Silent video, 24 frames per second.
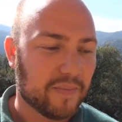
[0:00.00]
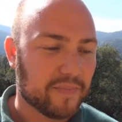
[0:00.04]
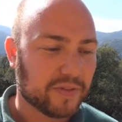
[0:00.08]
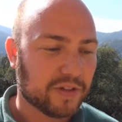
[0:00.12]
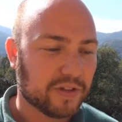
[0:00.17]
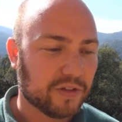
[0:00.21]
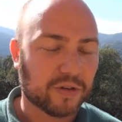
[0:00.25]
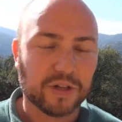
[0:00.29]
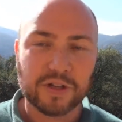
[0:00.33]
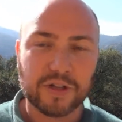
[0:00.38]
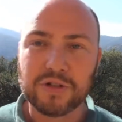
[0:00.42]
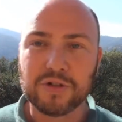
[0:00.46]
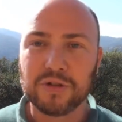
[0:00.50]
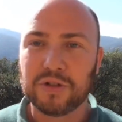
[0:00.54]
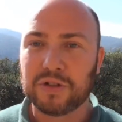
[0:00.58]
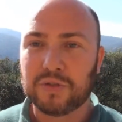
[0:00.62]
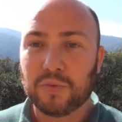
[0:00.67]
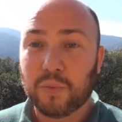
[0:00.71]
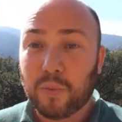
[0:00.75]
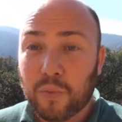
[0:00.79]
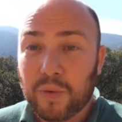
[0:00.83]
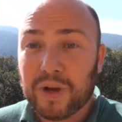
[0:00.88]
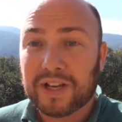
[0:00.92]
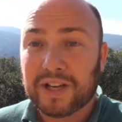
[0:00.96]
You can do it
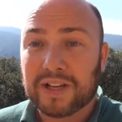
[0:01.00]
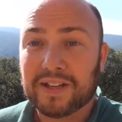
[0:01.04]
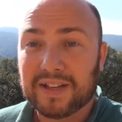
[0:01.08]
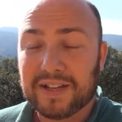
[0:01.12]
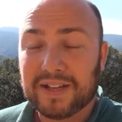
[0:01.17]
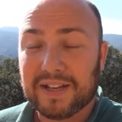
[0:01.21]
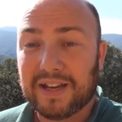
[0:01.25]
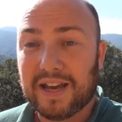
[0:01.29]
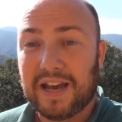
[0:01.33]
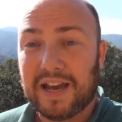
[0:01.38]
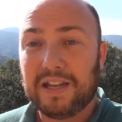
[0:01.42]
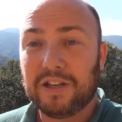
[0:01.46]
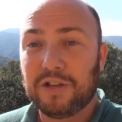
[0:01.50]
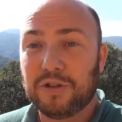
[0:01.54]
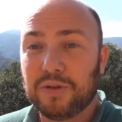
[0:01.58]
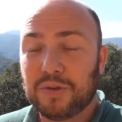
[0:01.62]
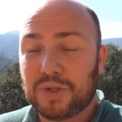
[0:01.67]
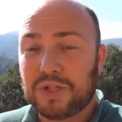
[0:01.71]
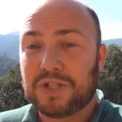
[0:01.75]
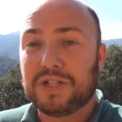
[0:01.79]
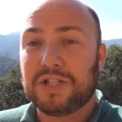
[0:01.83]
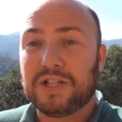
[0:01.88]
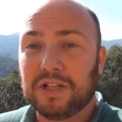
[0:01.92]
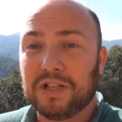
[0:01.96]
weekly and you're
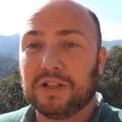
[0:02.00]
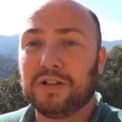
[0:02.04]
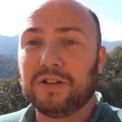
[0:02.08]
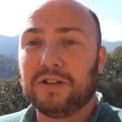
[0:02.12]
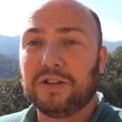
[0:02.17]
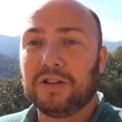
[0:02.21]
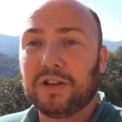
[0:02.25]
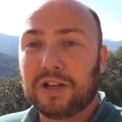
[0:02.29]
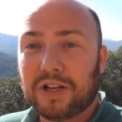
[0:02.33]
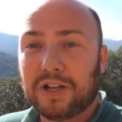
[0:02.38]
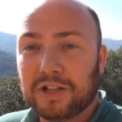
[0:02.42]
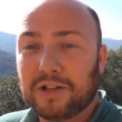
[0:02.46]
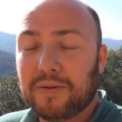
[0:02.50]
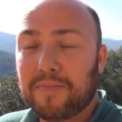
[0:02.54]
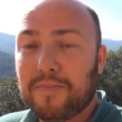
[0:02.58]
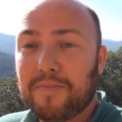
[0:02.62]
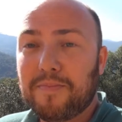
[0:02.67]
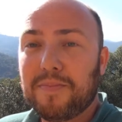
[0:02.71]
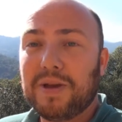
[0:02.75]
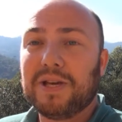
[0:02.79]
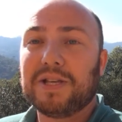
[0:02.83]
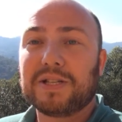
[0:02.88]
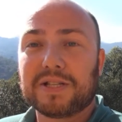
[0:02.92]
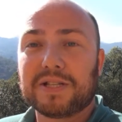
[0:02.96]
still gonna
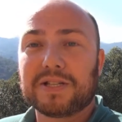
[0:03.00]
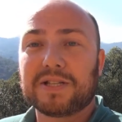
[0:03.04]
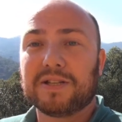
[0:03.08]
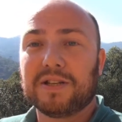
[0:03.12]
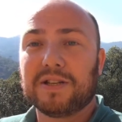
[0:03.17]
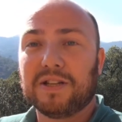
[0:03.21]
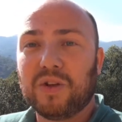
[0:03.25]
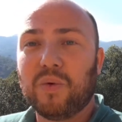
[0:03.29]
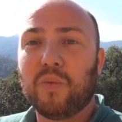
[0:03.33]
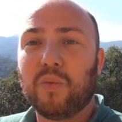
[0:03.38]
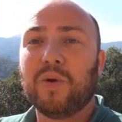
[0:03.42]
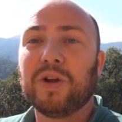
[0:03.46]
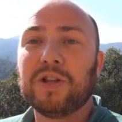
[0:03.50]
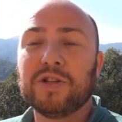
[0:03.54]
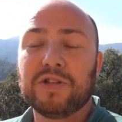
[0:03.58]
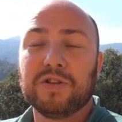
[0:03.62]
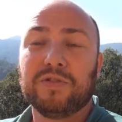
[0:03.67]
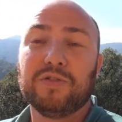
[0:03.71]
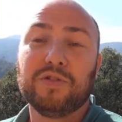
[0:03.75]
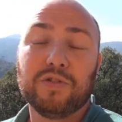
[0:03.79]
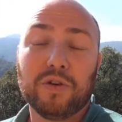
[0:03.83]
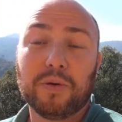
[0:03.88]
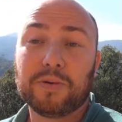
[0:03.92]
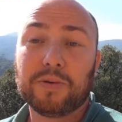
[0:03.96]
miss the window
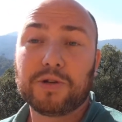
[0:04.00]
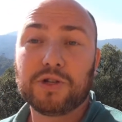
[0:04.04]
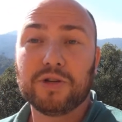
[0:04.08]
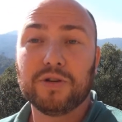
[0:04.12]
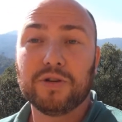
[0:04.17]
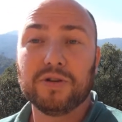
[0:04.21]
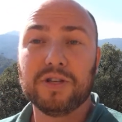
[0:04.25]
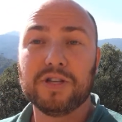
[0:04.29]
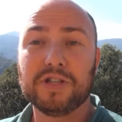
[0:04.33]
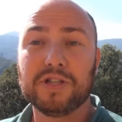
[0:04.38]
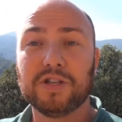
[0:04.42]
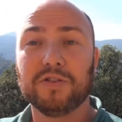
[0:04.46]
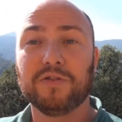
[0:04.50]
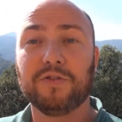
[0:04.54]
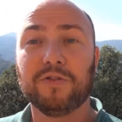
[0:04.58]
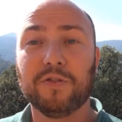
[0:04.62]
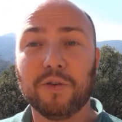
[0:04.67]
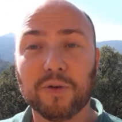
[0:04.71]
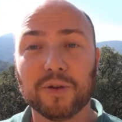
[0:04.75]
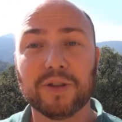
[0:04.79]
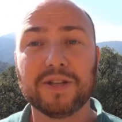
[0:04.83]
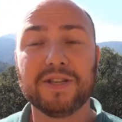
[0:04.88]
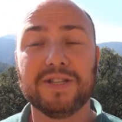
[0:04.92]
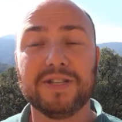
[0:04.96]
of opportunity
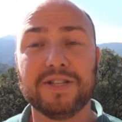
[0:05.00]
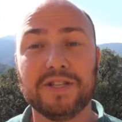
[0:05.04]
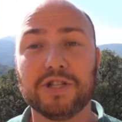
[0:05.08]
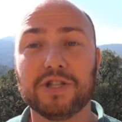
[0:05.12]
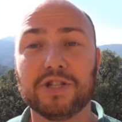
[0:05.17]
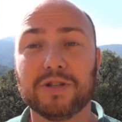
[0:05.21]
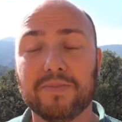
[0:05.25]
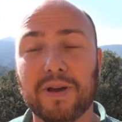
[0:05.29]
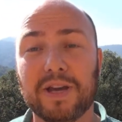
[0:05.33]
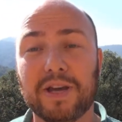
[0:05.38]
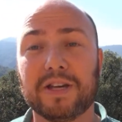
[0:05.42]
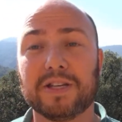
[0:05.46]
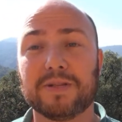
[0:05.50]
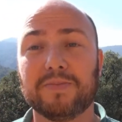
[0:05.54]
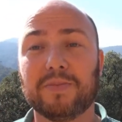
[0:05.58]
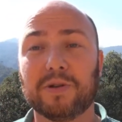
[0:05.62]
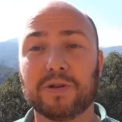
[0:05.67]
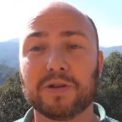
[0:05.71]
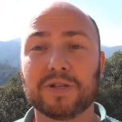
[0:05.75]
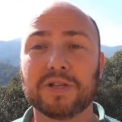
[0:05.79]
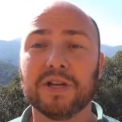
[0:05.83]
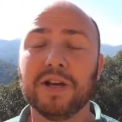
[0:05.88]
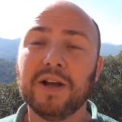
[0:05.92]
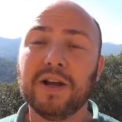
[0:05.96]
for the decision makers,
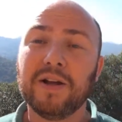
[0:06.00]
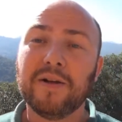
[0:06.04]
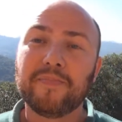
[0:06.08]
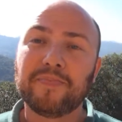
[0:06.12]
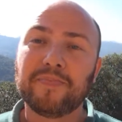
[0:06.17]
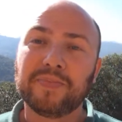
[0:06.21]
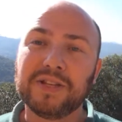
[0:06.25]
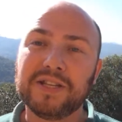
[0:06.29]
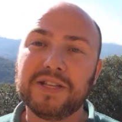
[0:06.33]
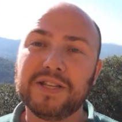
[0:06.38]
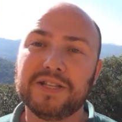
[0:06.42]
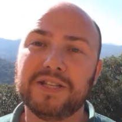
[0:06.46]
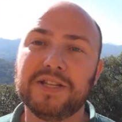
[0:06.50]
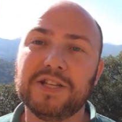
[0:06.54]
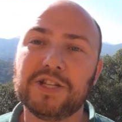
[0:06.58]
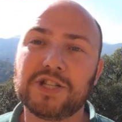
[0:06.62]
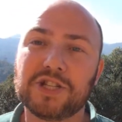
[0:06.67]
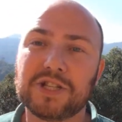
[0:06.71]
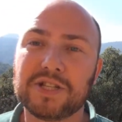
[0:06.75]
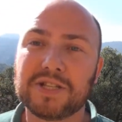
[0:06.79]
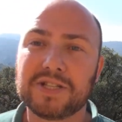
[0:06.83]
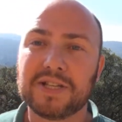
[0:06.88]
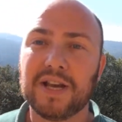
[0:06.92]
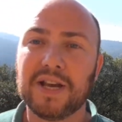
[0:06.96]
because the
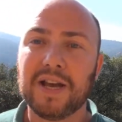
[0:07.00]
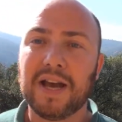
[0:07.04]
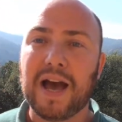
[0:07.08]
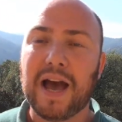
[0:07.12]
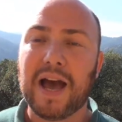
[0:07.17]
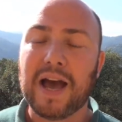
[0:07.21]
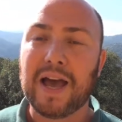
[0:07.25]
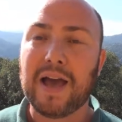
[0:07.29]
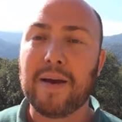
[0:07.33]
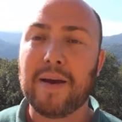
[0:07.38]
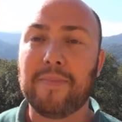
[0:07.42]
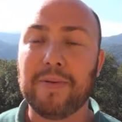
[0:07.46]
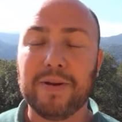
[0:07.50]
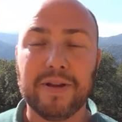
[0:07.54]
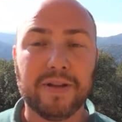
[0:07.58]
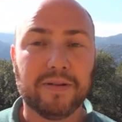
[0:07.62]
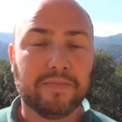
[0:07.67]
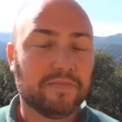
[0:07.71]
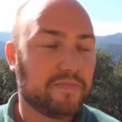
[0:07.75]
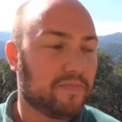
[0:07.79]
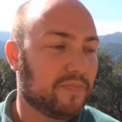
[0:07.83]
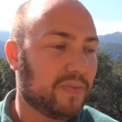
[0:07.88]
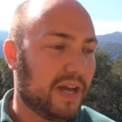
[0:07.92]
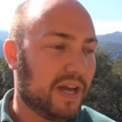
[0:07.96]
decisions are
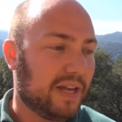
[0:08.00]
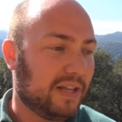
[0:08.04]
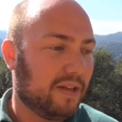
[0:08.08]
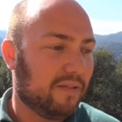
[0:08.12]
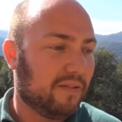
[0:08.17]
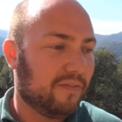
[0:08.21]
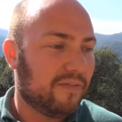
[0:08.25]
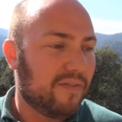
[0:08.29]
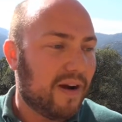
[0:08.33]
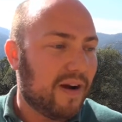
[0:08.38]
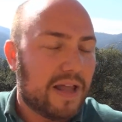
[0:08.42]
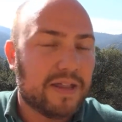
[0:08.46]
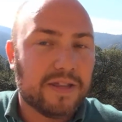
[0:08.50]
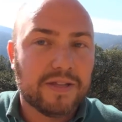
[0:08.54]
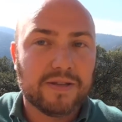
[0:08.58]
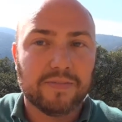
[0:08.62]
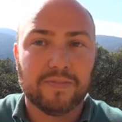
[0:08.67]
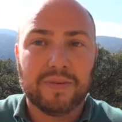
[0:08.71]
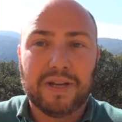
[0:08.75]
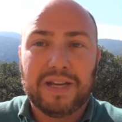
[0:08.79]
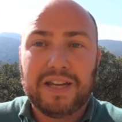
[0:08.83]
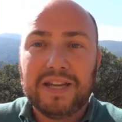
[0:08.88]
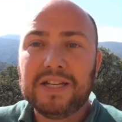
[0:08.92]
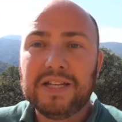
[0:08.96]
happening at
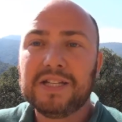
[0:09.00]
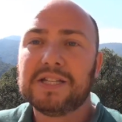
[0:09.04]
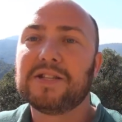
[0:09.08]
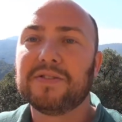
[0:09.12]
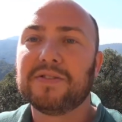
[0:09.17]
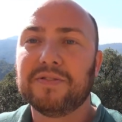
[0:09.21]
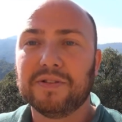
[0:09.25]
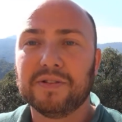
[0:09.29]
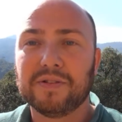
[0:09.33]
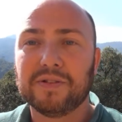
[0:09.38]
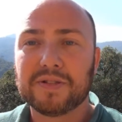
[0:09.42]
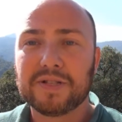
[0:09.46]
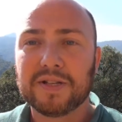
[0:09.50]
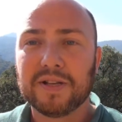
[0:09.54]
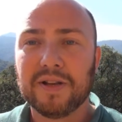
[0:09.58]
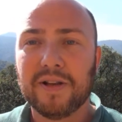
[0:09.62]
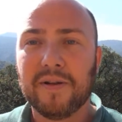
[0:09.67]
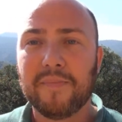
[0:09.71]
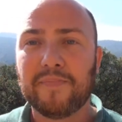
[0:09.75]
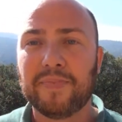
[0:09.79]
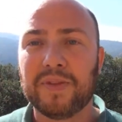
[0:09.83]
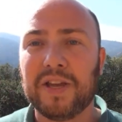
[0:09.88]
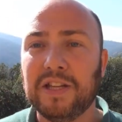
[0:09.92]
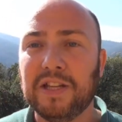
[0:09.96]
random intervals.
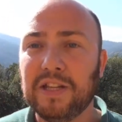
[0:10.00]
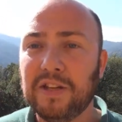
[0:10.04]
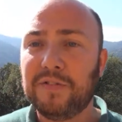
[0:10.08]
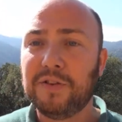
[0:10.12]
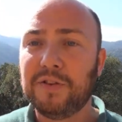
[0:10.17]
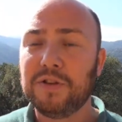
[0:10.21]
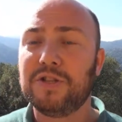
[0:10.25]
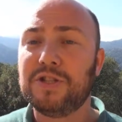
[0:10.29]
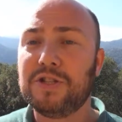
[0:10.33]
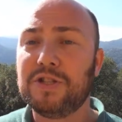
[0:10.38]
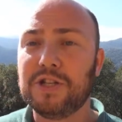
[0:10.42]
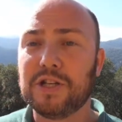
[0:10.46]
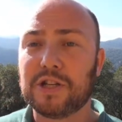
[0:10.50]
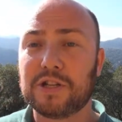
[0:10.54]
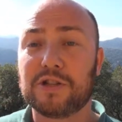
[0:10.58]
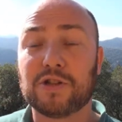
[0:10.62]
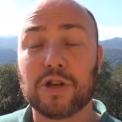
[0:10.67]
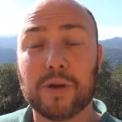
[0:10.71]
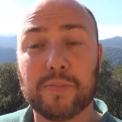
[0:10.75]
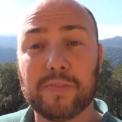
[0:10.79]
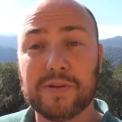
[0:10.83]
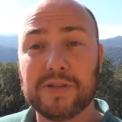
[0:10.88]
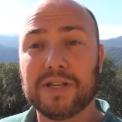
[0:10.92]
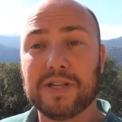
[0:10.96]
And if you stick
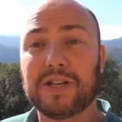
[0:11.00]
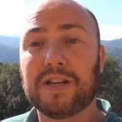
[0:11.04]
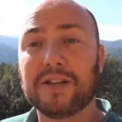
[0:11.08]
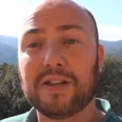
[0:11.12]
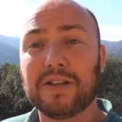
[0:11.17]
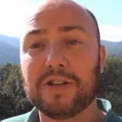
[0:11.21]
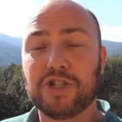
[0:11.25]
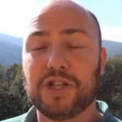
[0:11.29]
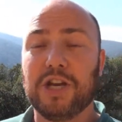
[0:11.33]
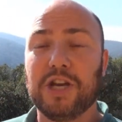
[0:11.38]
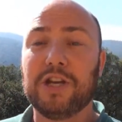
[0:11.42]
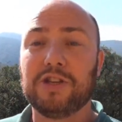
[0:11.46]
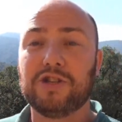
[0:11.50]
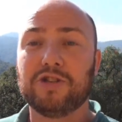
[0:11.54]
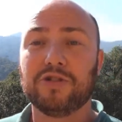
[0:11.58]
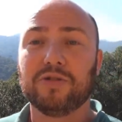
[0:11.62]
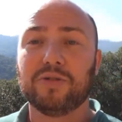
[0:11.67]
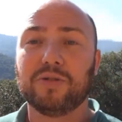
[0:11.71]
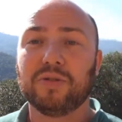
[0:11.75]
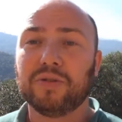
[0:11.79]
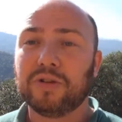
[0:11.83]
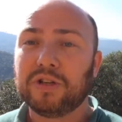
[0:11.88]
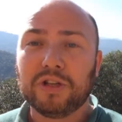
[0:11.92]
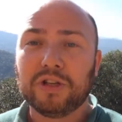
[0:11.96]
to a particular
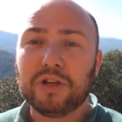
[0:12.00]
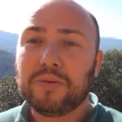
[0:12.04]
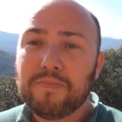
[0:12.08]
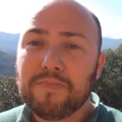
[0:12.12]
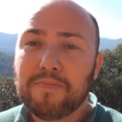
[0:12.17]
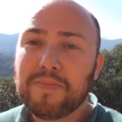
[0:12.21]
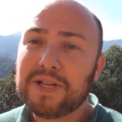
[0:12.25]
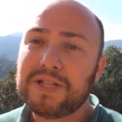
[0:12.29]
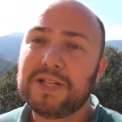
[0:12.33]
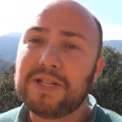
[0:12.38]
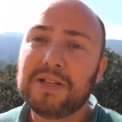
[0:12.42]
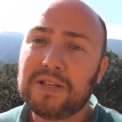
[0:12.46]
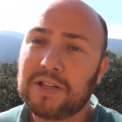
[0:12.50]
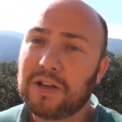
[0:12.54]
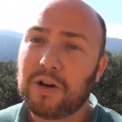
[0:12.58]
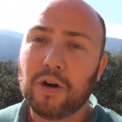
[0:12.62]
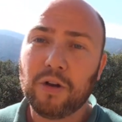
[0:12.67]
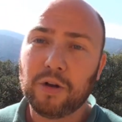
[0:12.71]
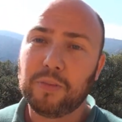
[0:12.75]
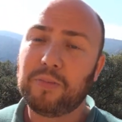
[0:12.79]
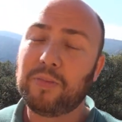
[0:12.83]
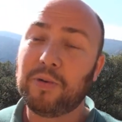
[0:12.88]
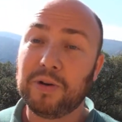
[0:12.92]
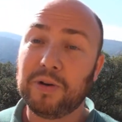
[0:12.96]
schedule, you're missing the
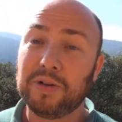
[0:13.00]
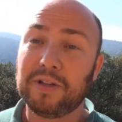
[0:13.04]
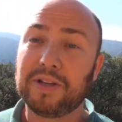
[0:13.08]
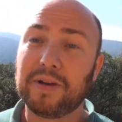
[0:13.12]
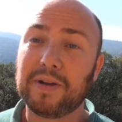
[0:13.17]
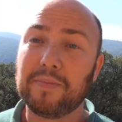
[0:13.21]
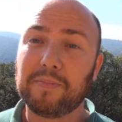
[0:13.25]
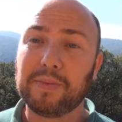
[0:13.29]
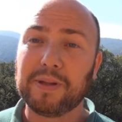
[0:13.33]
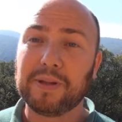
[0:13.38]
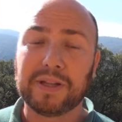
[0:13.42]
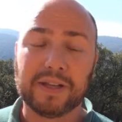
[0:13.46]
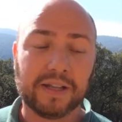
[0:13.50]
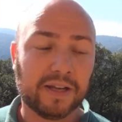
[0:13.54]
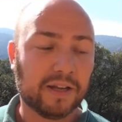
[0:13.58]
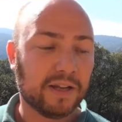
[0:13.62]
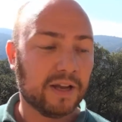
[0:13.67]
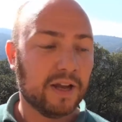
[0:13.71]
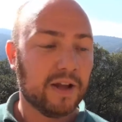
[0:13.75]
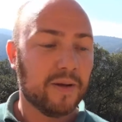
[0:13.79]
whole point completely.